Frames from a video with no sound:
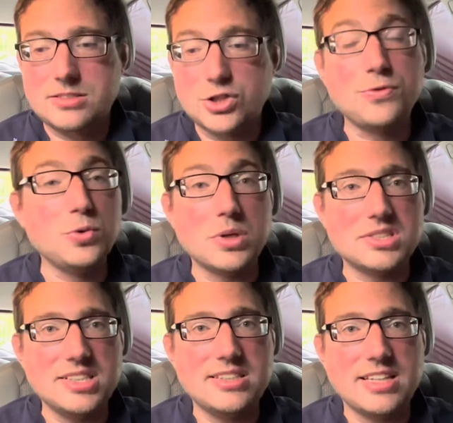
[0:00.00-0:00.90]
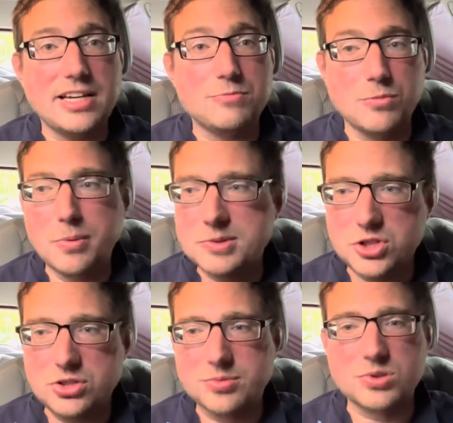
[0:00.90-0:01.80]
So if you want to see that, remember
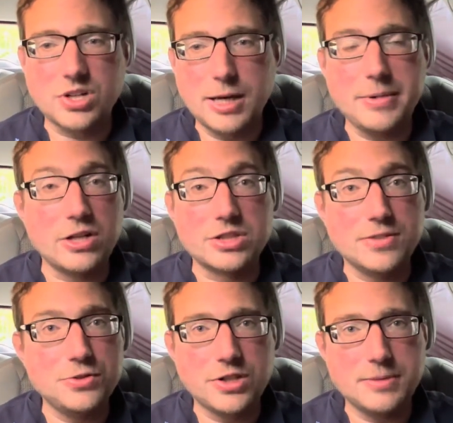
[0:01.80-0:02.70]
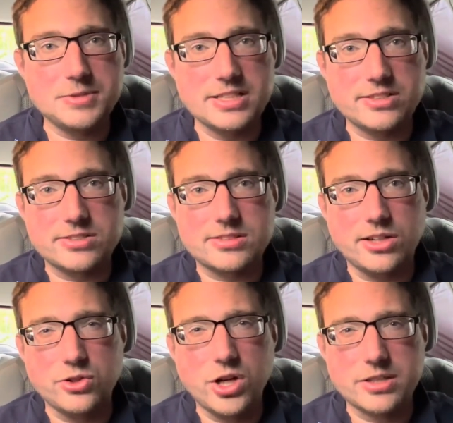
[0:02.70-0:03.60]
to subscribe, and I'll give you updates
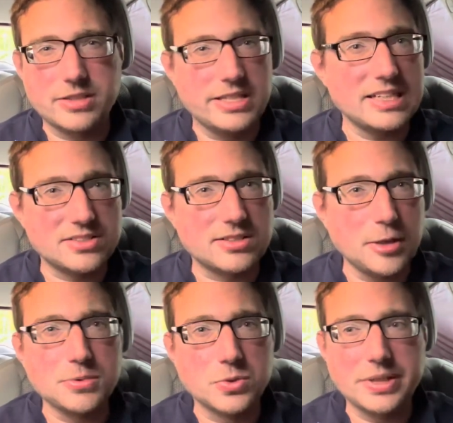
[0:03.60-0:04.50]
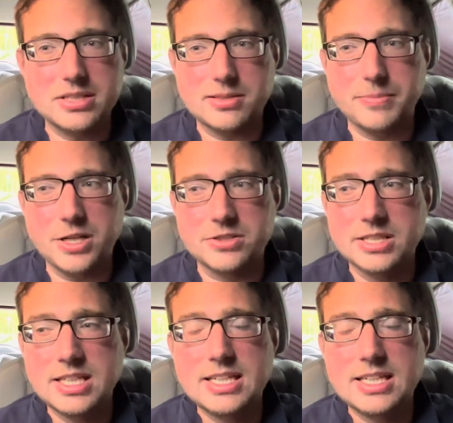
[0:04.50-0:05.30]
along in the next couple of weeks about